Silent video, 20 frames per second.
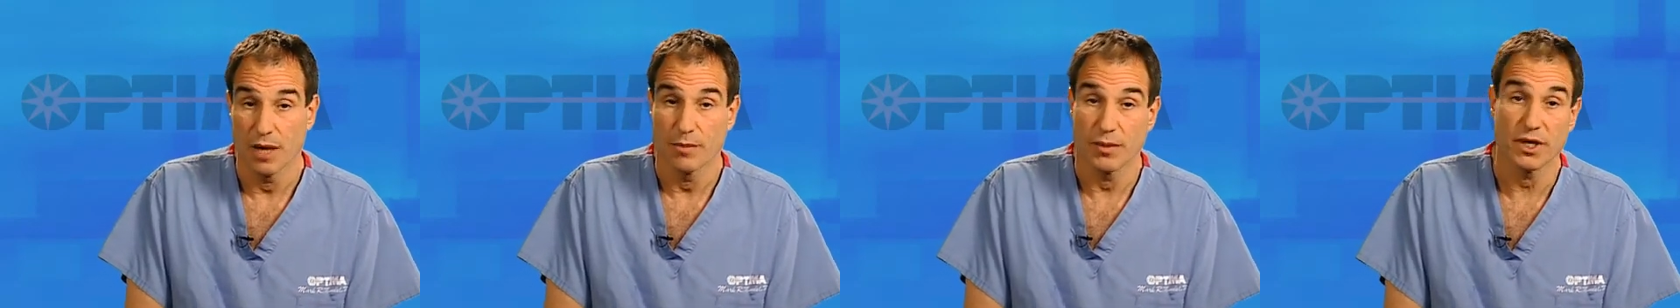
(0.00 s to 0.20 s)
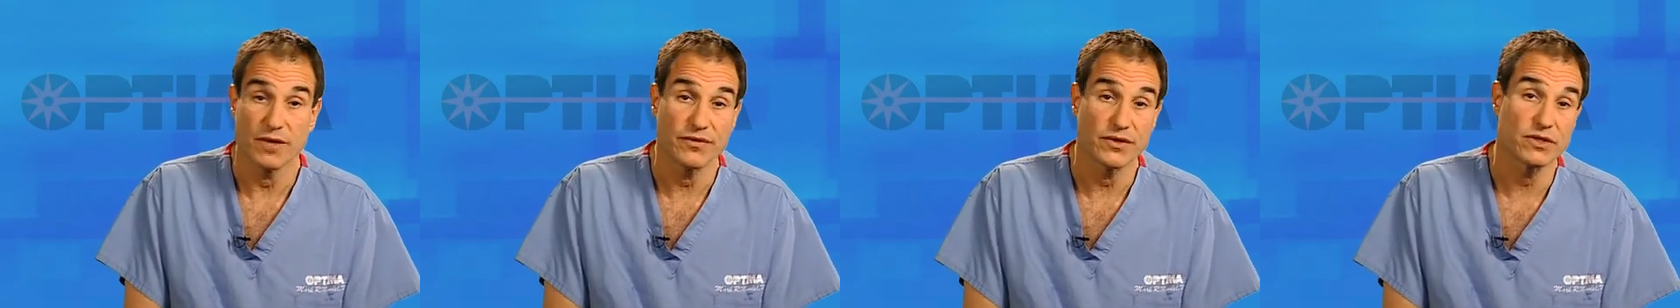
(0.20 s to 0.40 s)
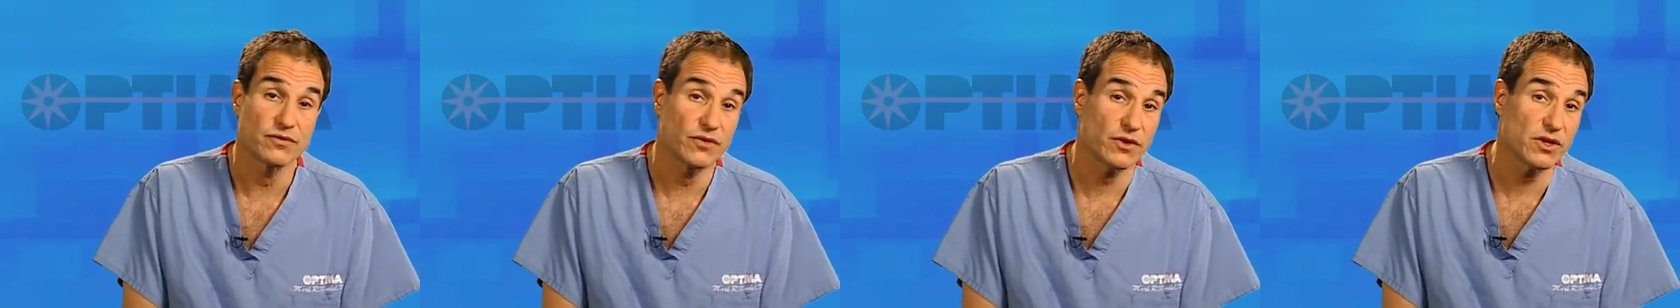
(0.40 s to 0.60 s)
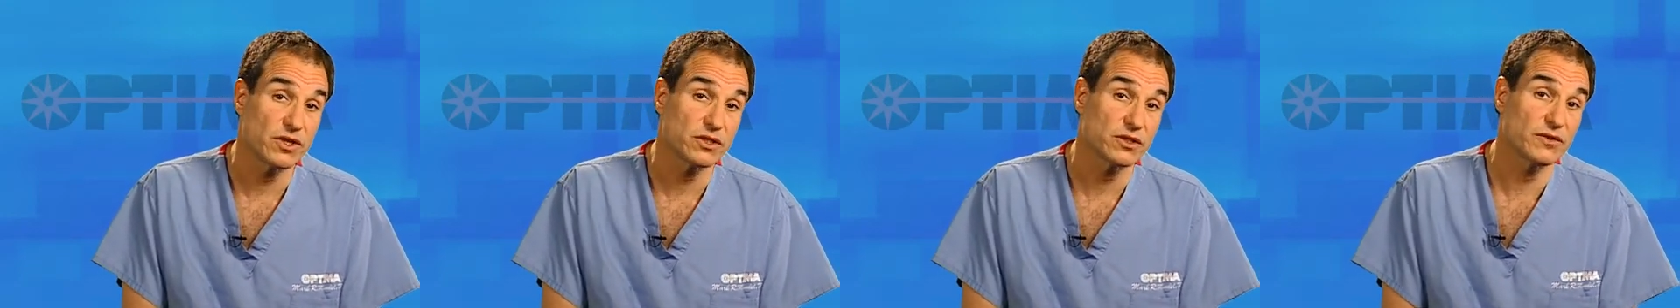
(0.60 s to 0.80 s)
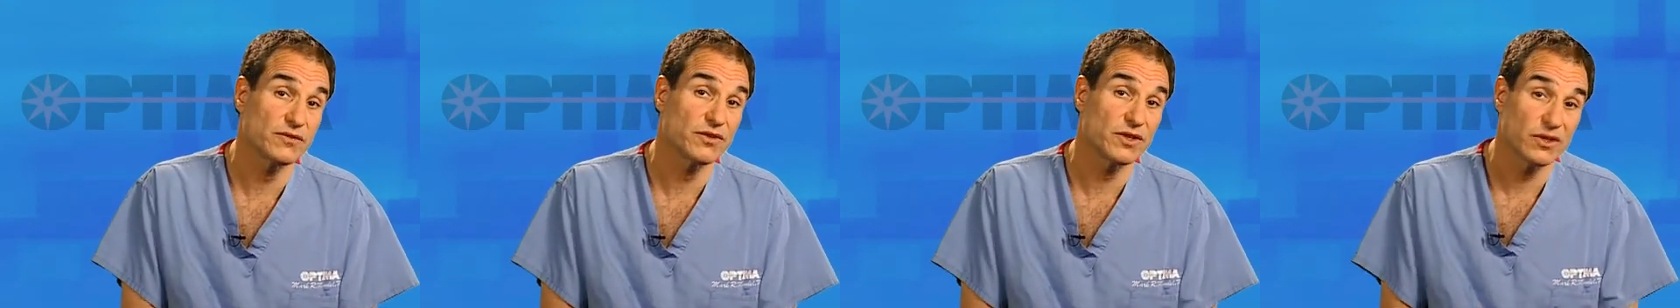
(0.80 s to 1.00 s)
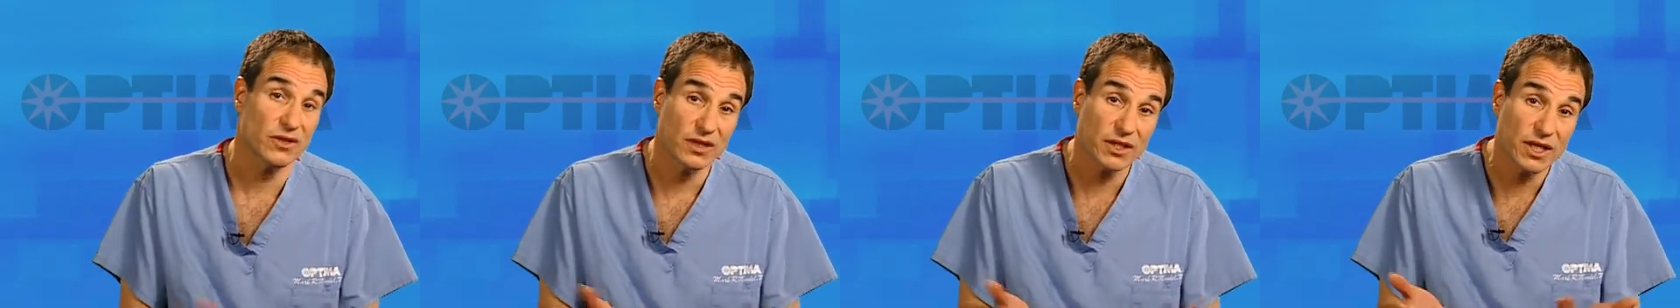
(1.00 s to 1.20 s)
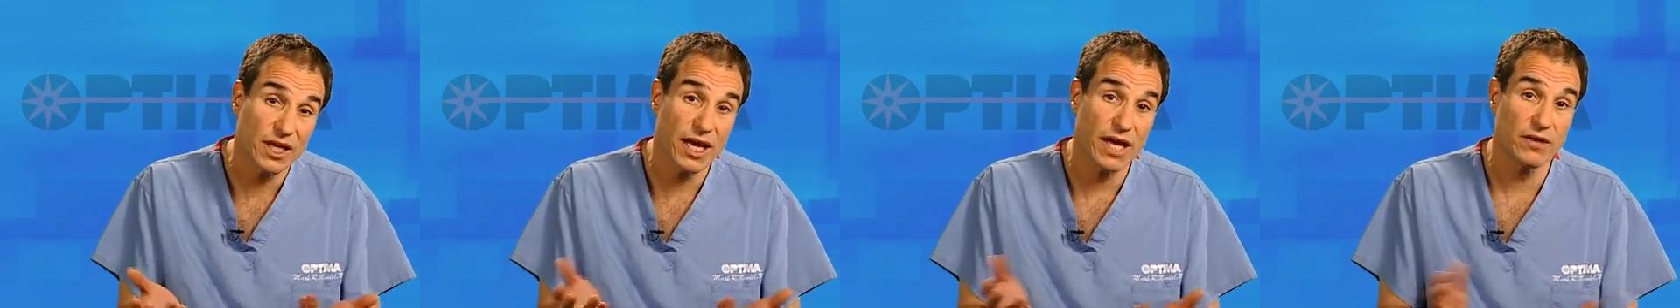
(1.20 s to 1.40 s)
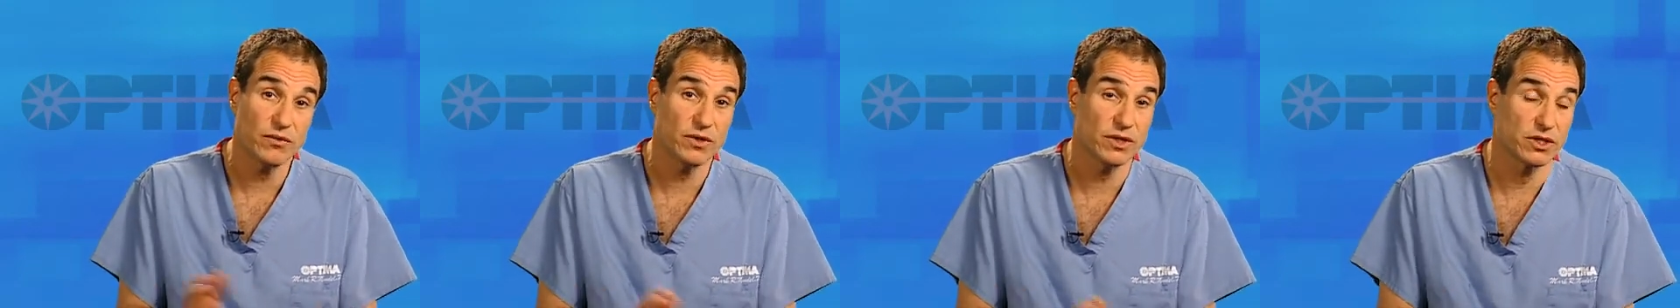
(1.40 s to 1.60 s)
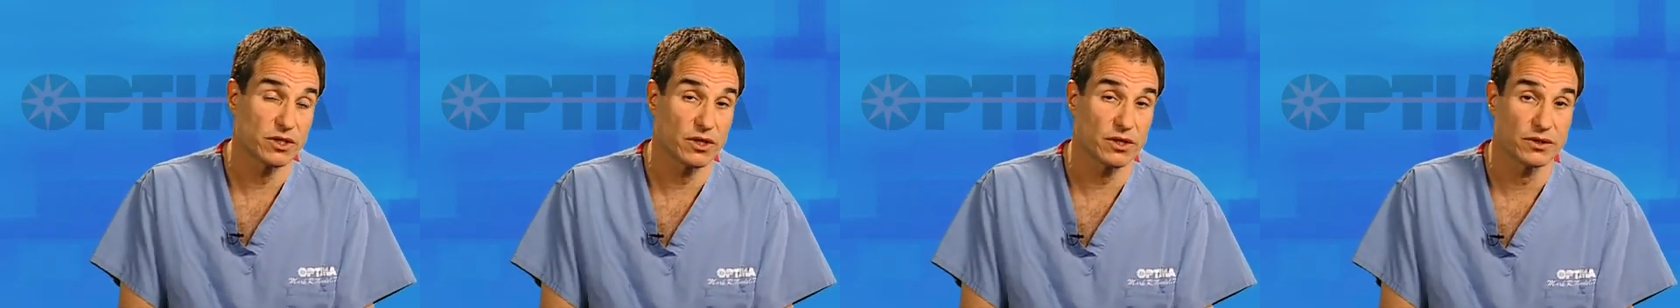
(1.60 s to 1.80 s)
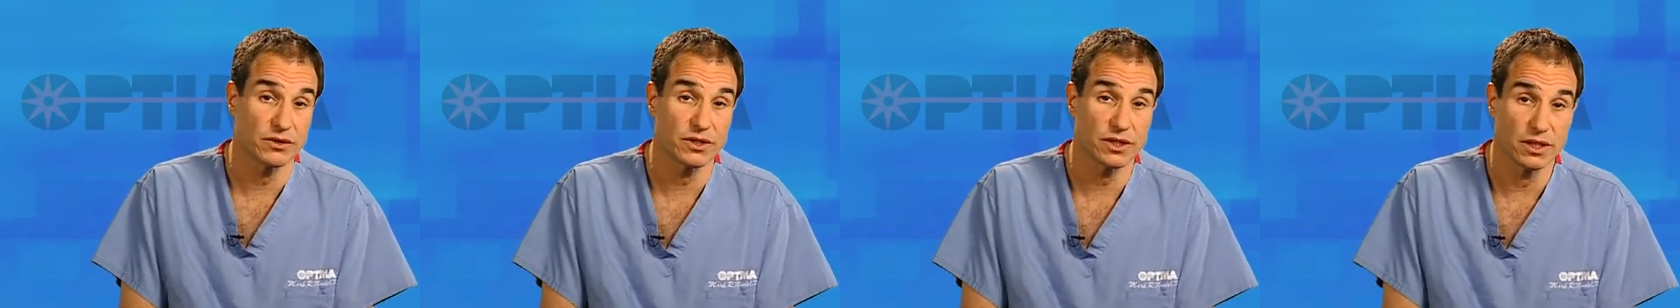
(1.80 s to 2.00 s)
But if it's very severe, it can
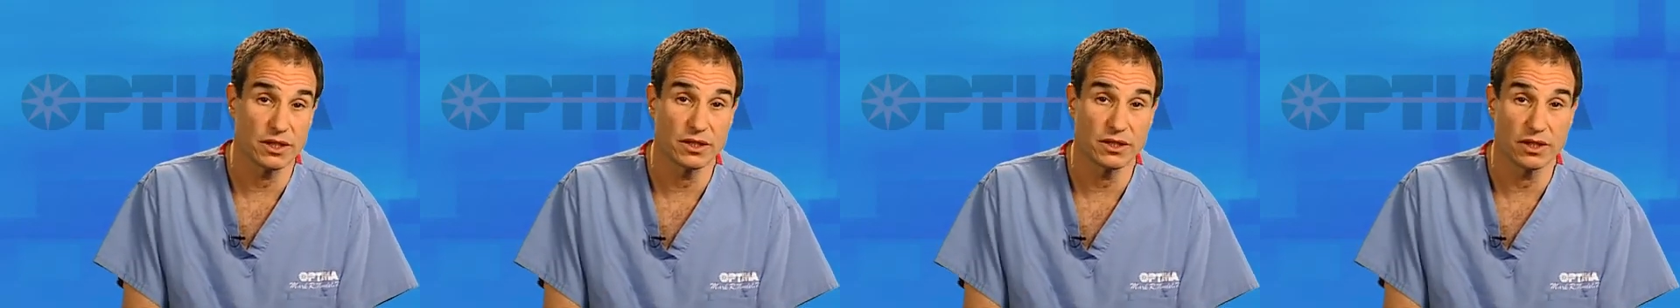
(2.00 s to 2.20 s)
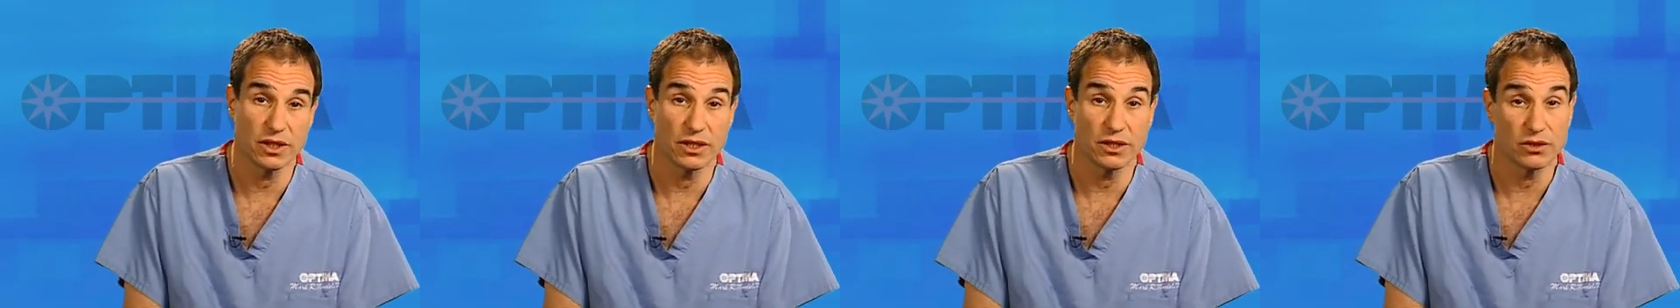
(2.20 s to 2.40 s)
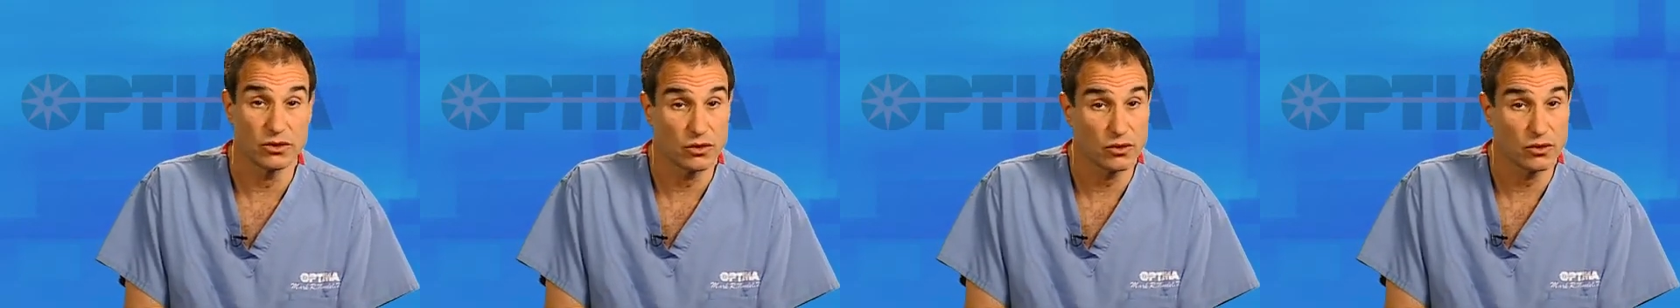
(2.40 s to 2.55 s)
result in